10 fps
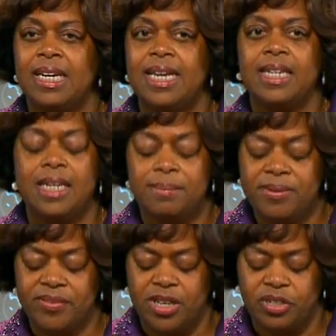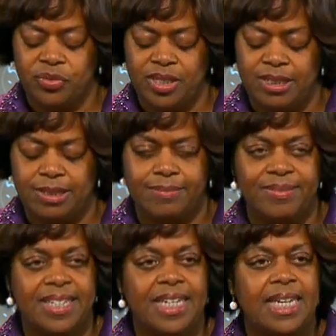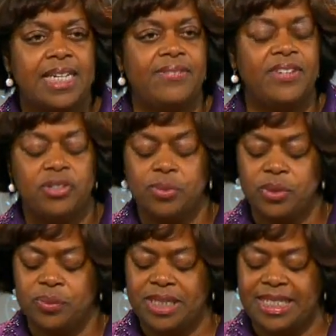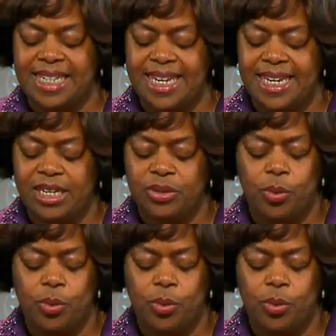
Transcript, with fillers: In a number of countries, individuals were detained